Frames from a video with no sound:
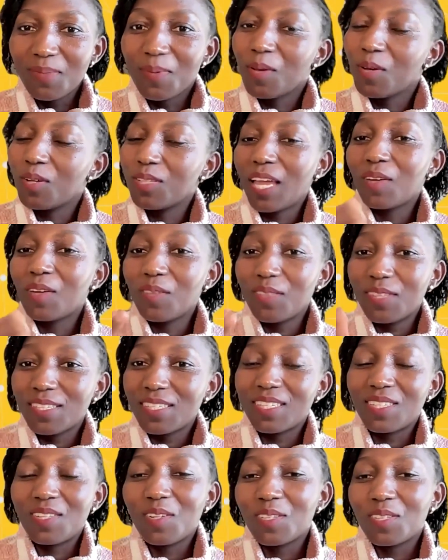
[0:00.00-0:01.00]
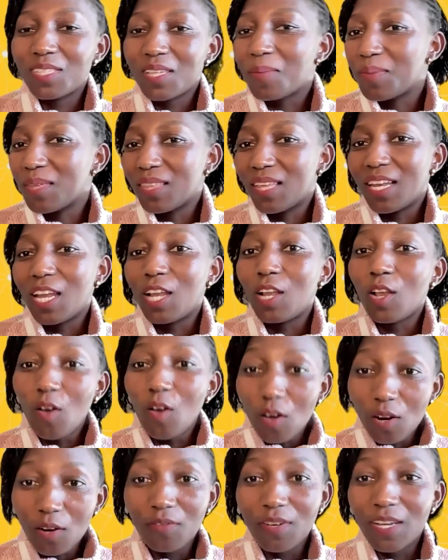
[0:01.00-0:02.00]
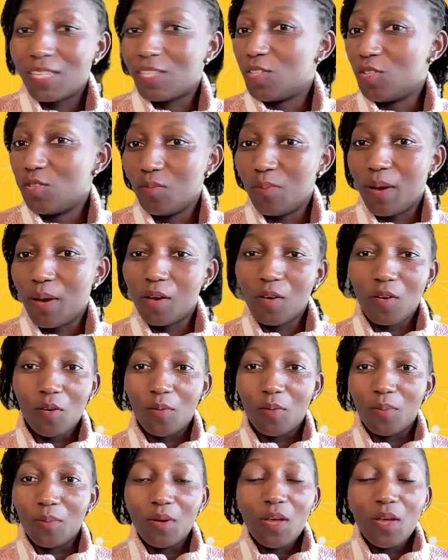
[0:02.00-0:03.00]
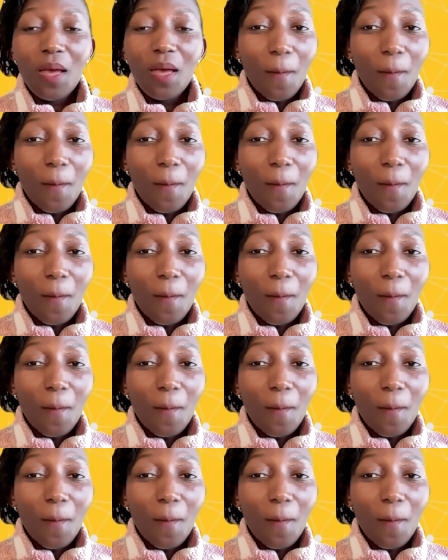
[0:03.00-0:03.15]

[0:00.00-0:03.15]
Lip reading: because I know this is not something that a lot of us do back home,